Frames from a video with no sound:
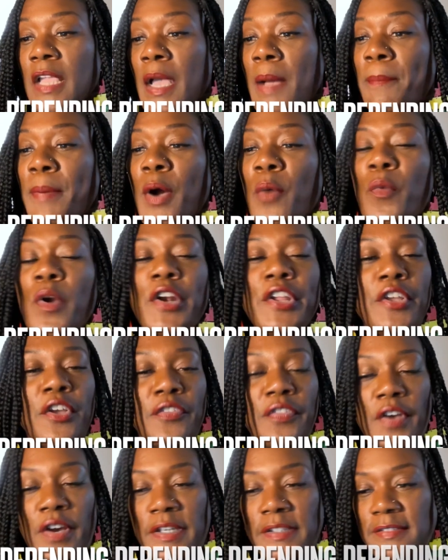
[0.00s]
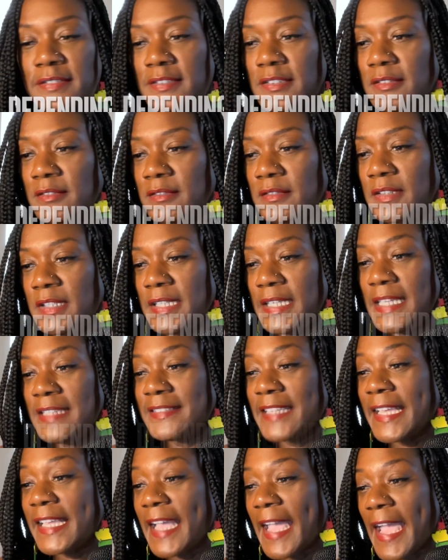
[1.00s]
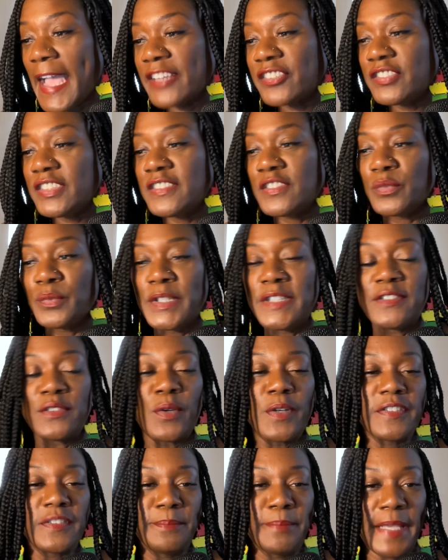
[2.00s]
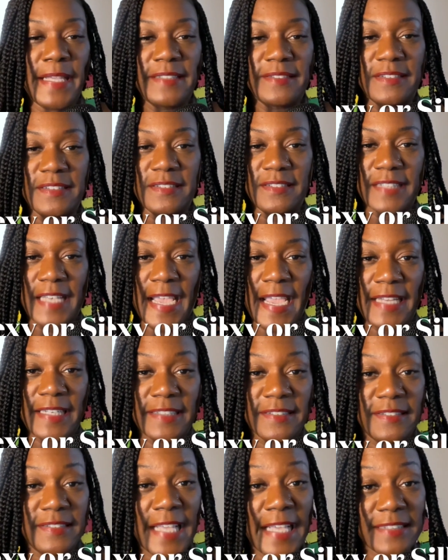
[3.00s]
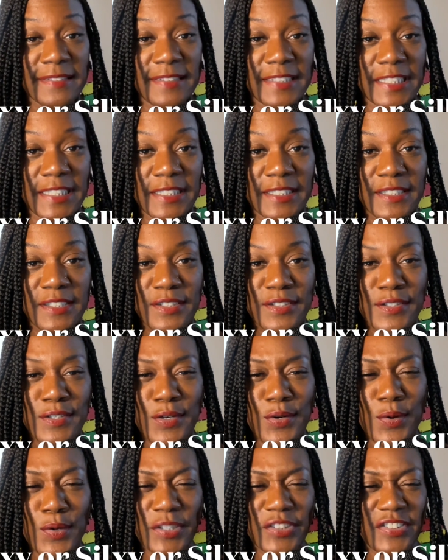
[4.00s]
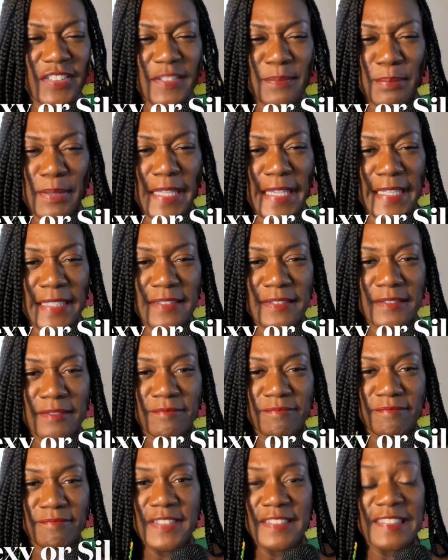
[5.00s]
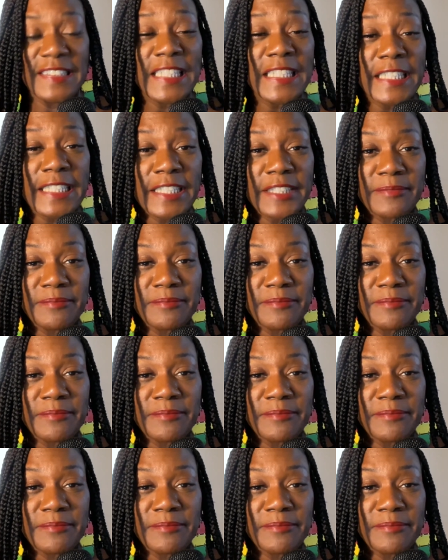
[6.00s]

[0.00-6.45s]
But what are your thoughts? Is a cashless resource based society sexy or just plain silly?